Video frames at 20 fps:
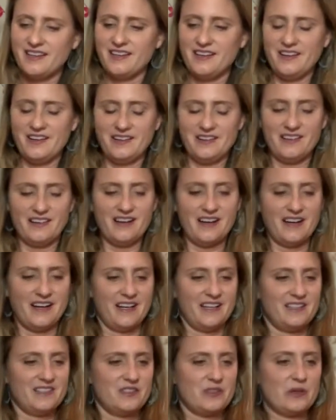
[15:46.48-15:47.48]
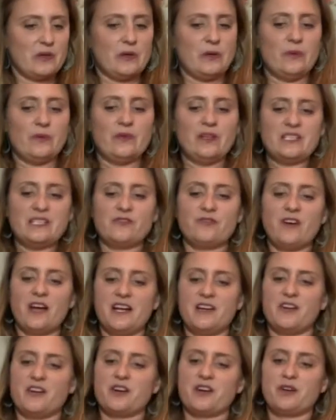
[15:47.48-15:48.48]
All right, so let's find
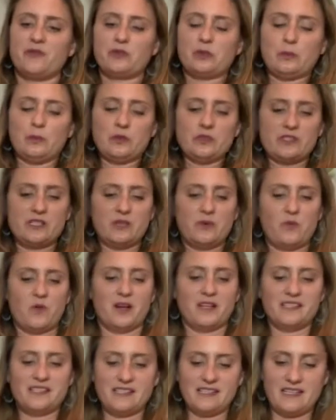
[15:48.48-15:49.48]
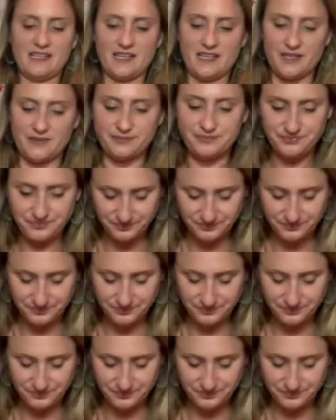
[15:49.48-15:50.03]
our comfortable seat once again.